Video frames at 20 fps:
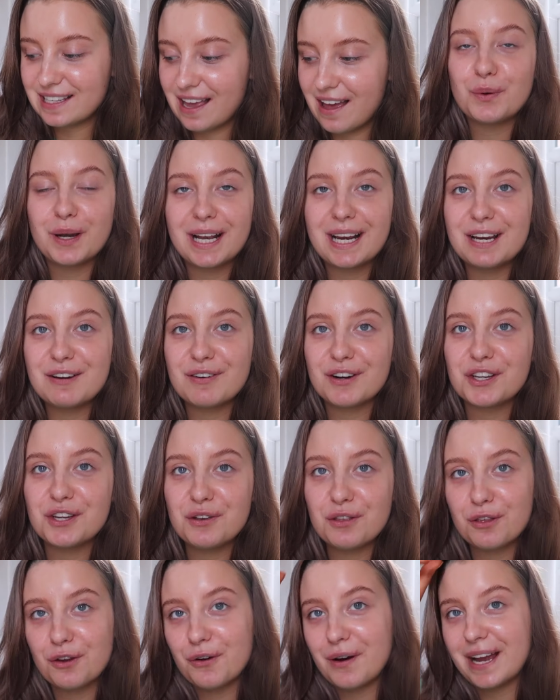Quickly run
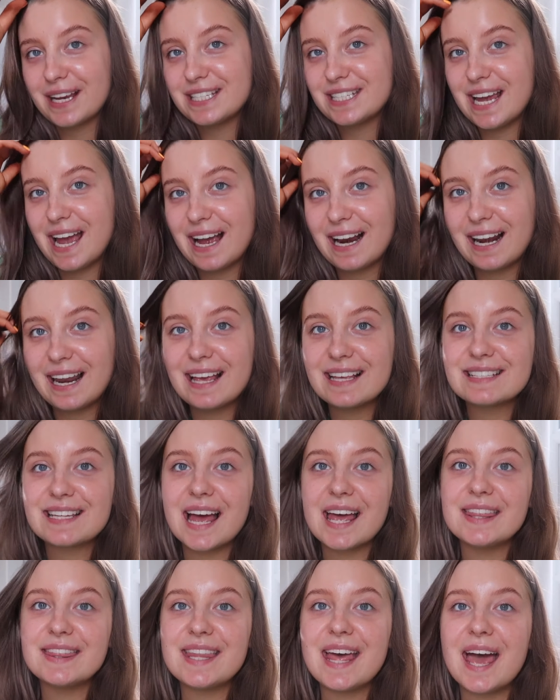you through a checklist
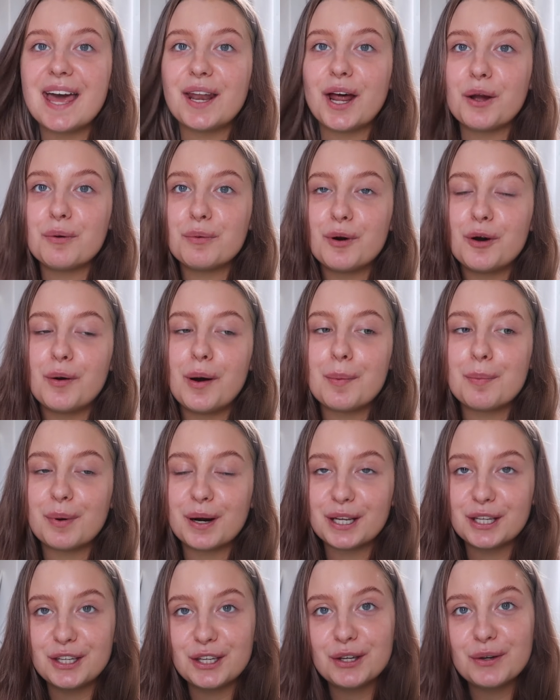and then I will
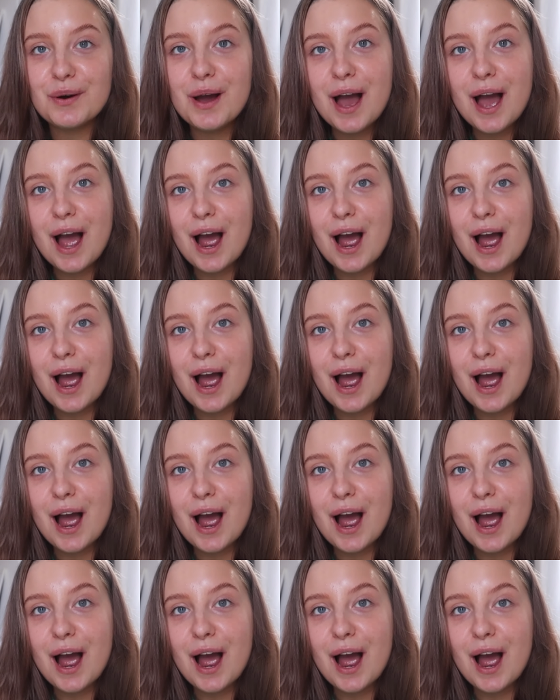bring you